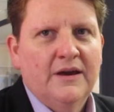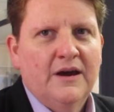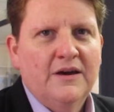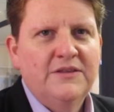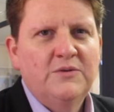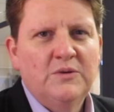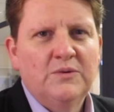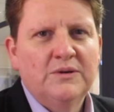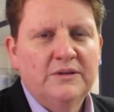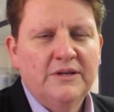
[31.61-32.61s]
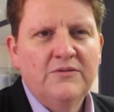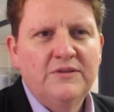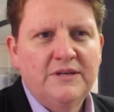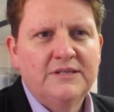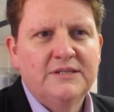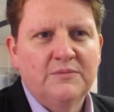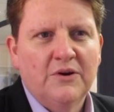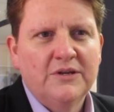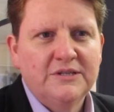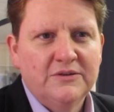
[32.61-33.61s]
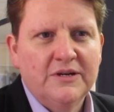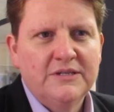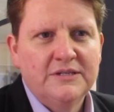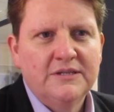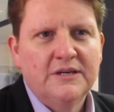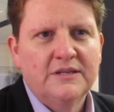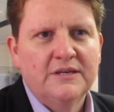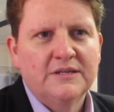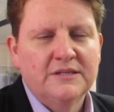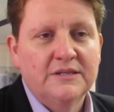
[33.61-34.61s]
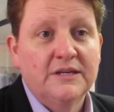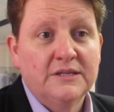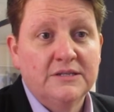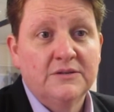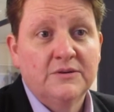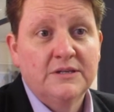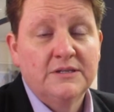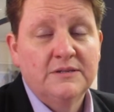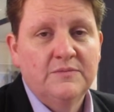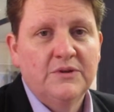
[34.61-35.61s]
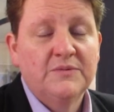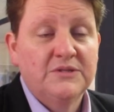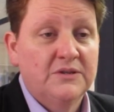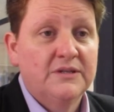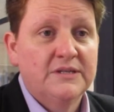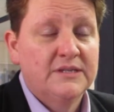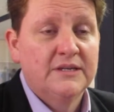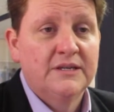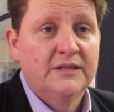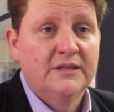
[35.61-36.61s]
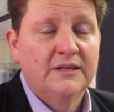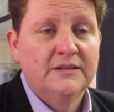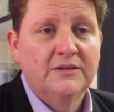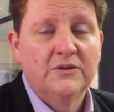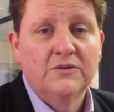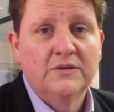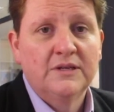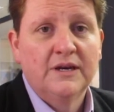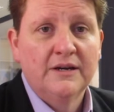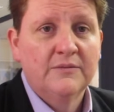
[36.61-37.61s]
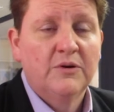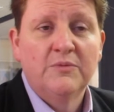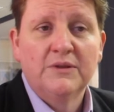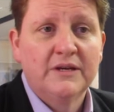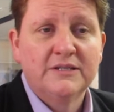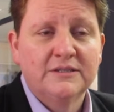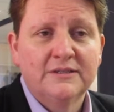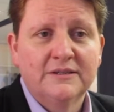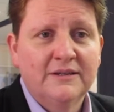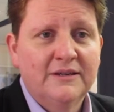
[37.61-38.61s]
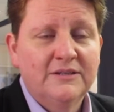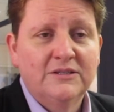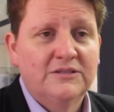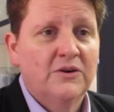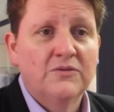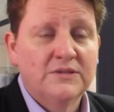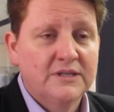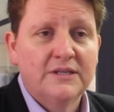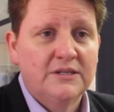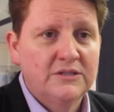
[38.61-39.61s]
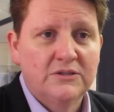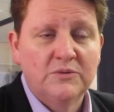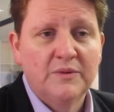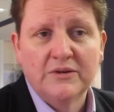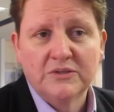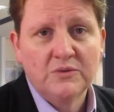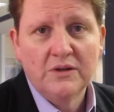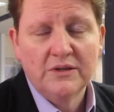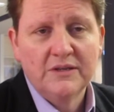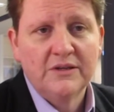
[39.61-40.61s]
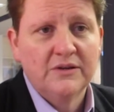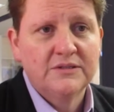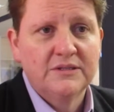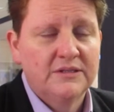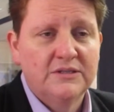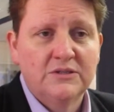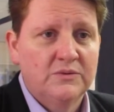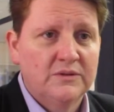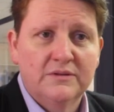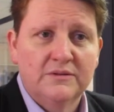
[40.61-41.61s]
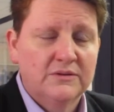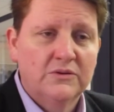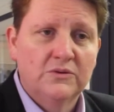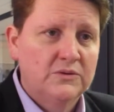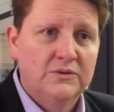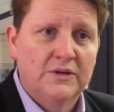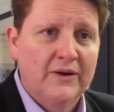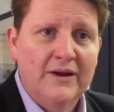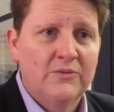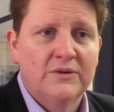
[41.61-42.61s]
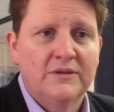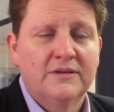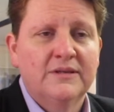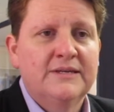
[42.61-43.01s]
I think we will. I don't think it's in my generation, I think it's in the next generation. But I'm certainly seeing that, you know, the younger population just don't see an issue with marriage equality, they don't see an issue with who you go out with.